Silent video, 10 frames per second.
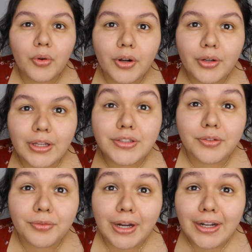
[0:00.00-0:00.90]
Okay, so
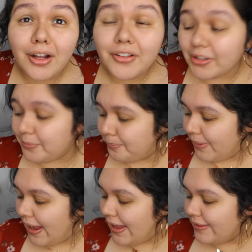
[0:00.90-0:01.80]
right off the
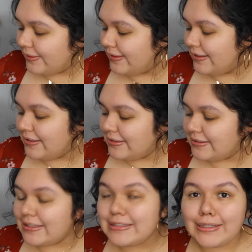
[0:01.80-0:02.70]
bat,
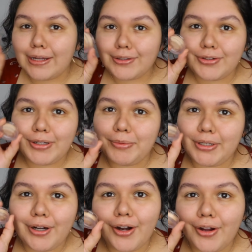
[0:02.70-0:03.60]
this is not creamy,
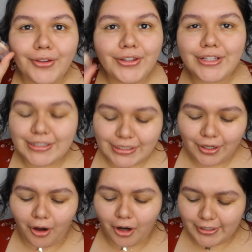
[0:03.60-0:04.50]
girl. This is
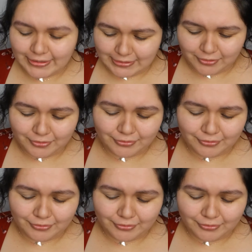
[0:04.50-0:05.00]
hard as,